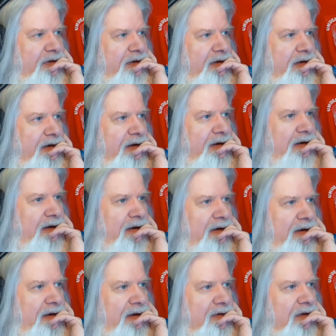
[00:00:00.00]

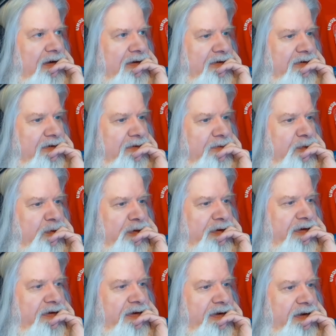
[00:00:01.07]
lot of them
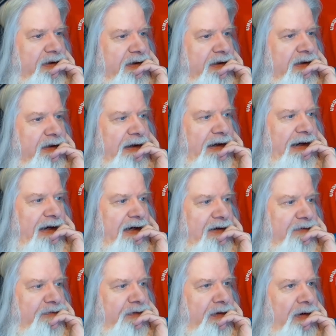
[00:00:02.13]
would
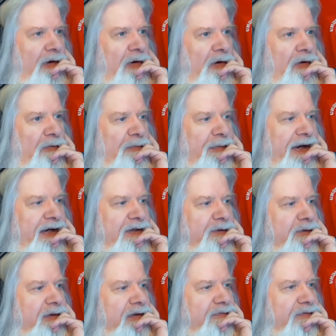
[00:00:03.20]
have all
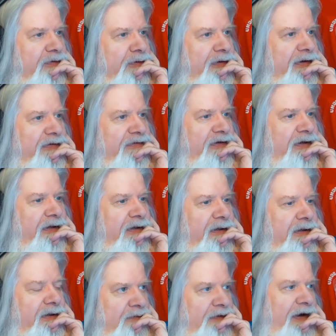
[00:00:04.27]
manner of
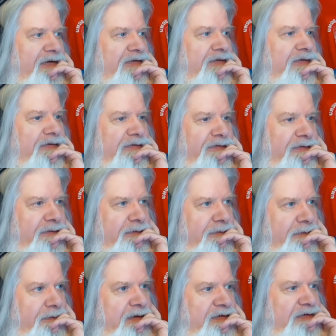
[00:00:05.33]
crazy fashions
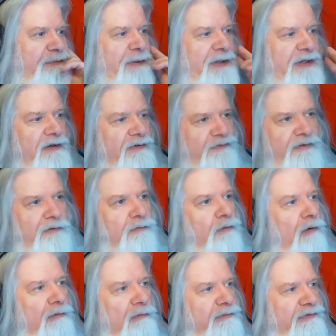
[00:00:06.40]
just because they're
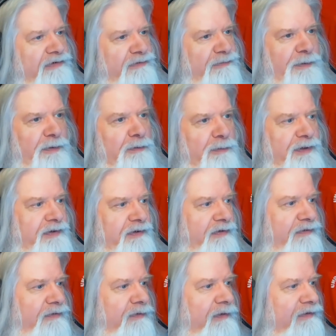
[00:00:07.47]
always
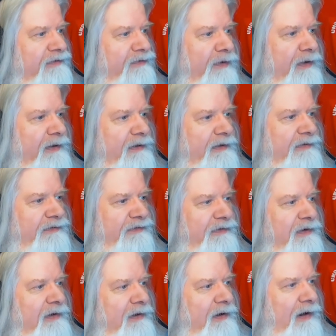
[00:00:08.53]
experimenting. So let's try
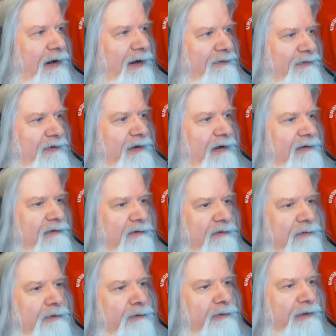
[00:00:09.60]
this. I think I look
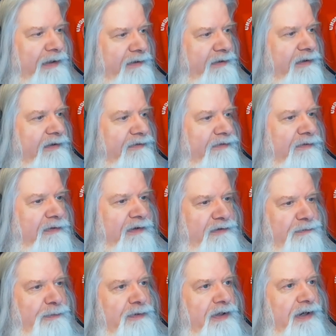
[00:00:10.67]
good like this, so
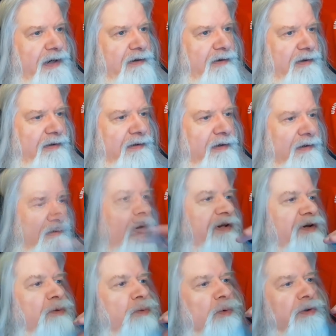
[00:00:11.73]
let's put that on. What
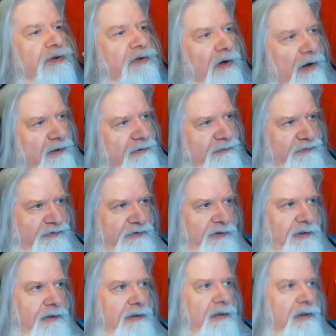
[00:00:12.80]
you would not have
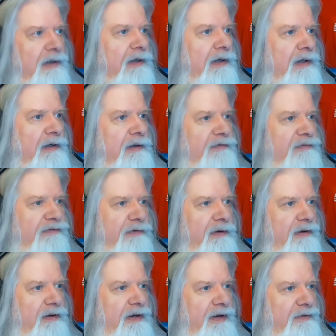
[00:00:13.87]
seen is
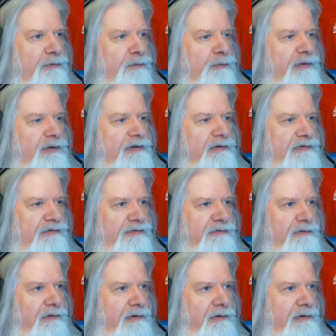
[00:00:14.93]
Netherese